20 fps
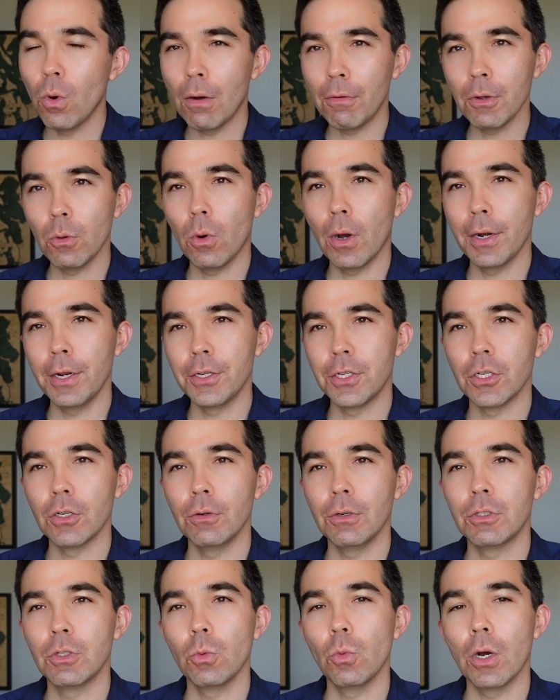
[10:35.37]
What we want to
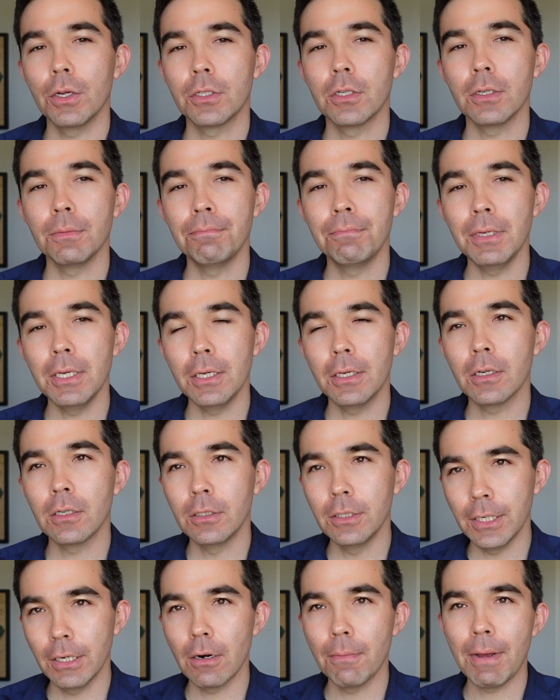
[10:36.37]
do is we want to be
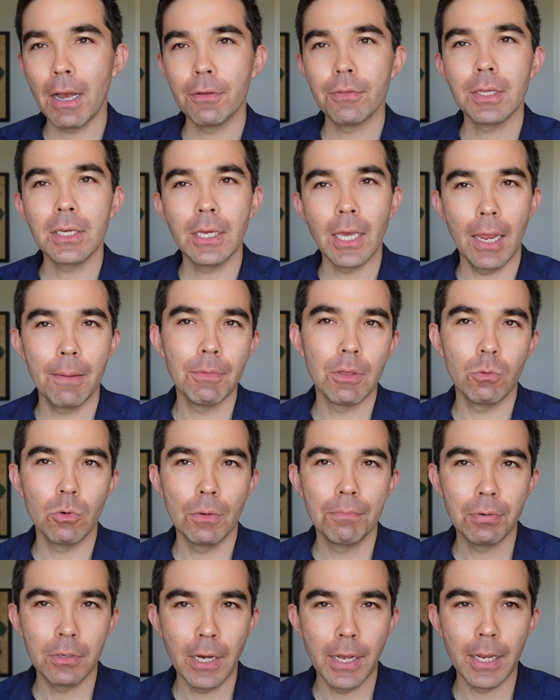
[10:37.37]
clear about the game that
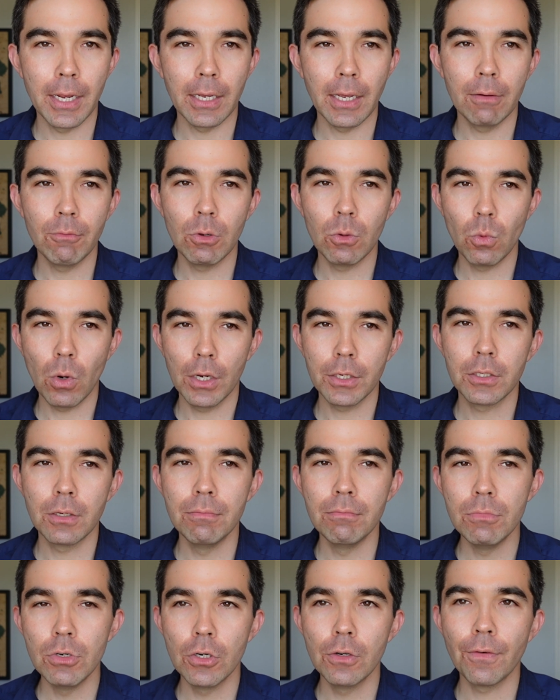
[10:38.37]
we're playing, and we want to
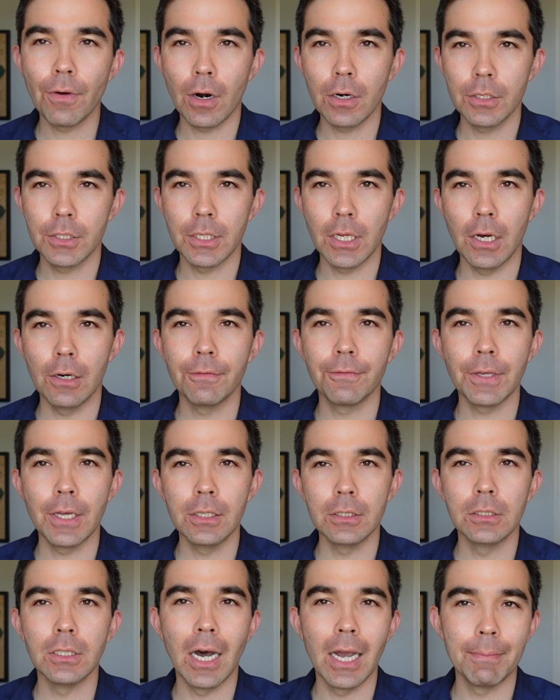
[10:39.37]
move ourselves in
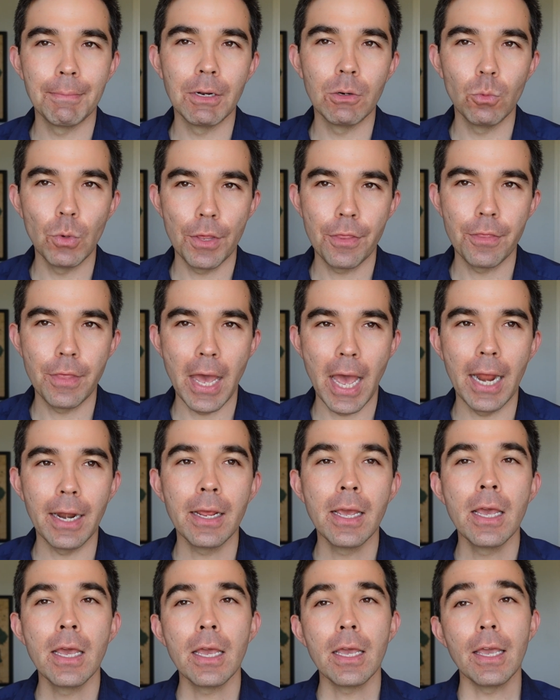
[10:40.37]
alignment with that.
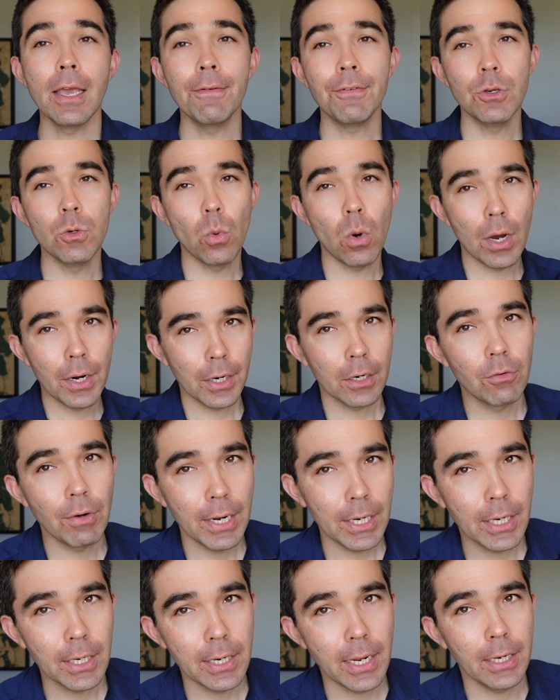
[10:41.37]
If you want a
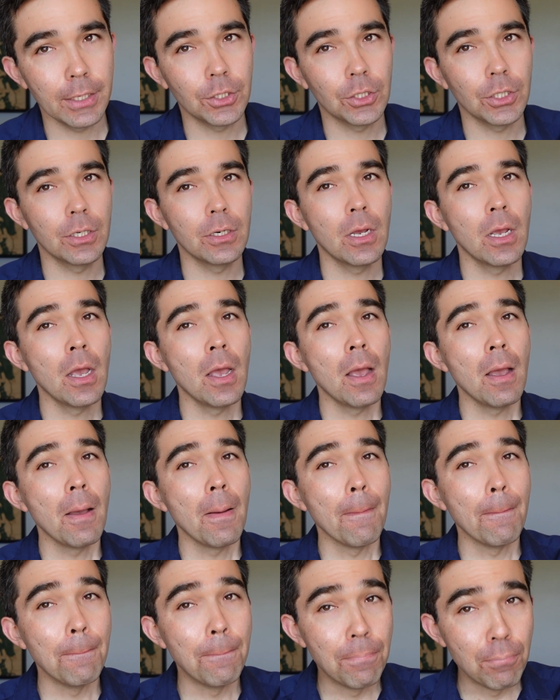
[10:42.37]
great connection,
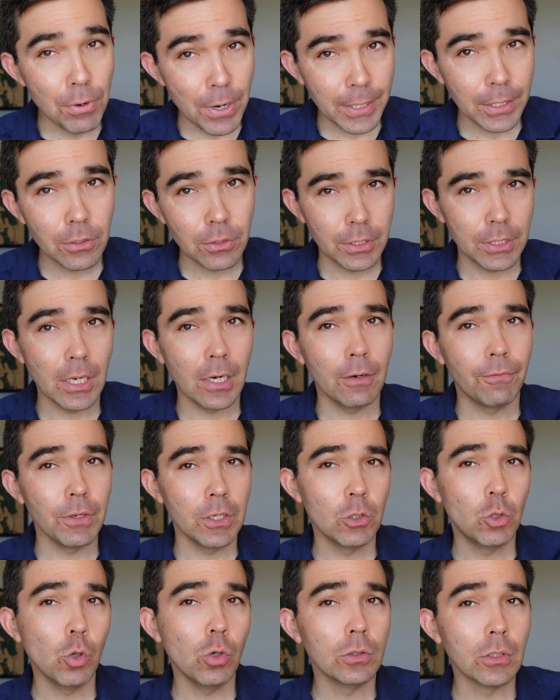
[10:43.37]
bring yourself
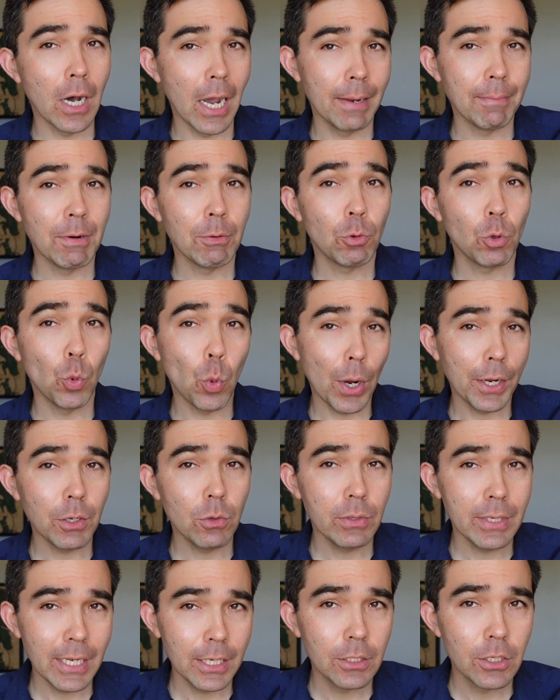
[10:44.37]
into alignment with what
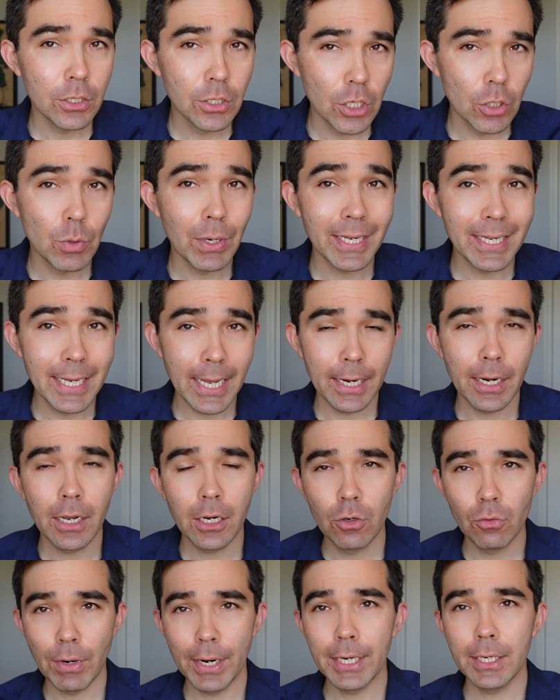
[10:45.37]
you need to do to get a
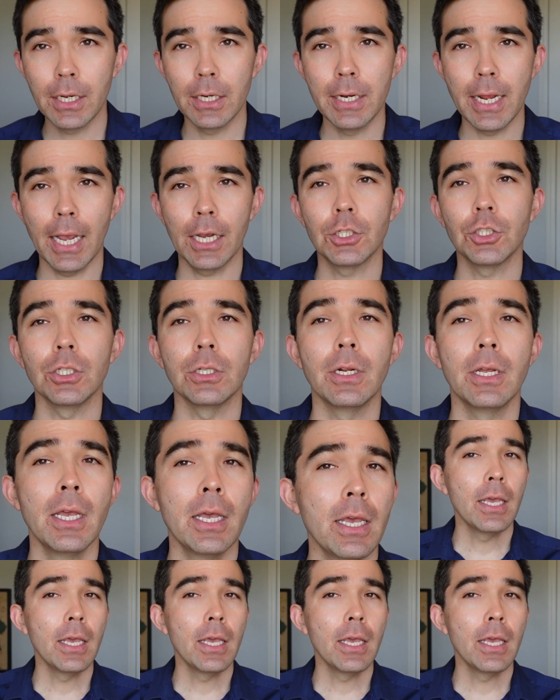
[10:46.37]
great connection.